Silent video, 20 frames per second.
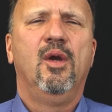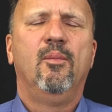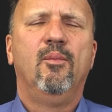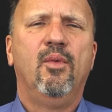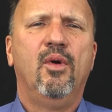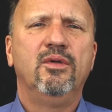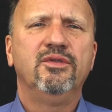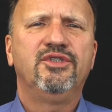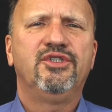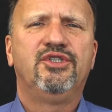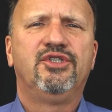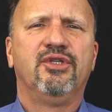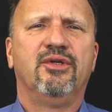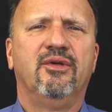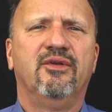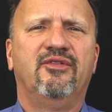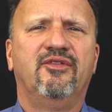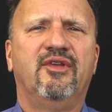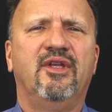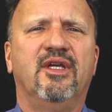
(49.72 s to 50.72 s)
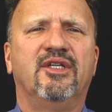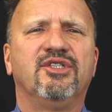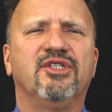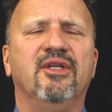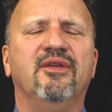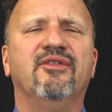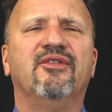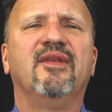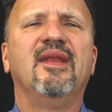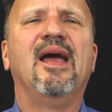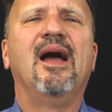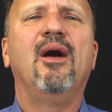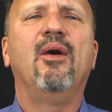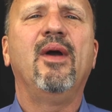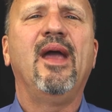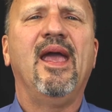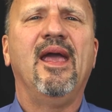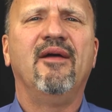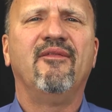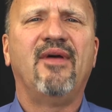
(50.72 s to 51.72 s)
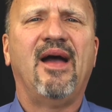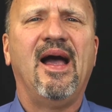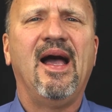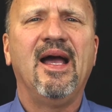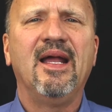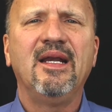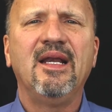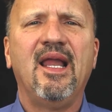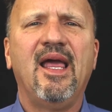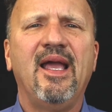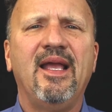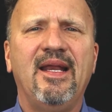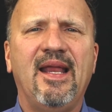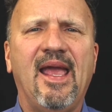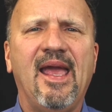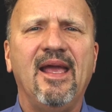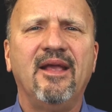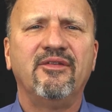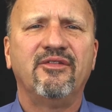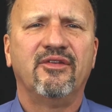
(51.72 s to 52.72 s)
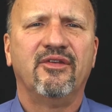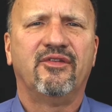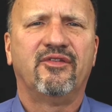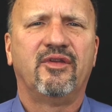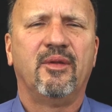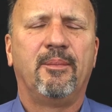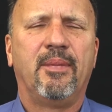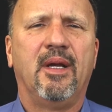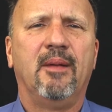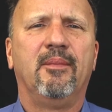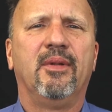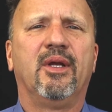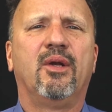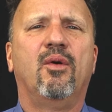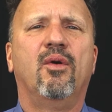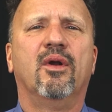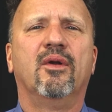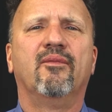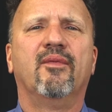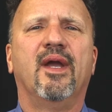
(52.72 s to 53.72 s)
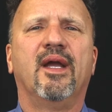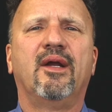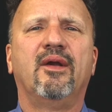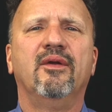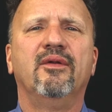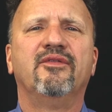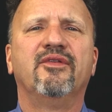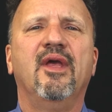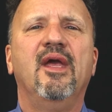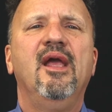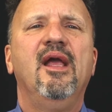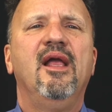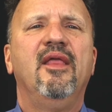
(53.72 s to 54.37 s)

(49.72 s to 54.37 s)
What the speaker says: Most jurisdictions now have online access to public court records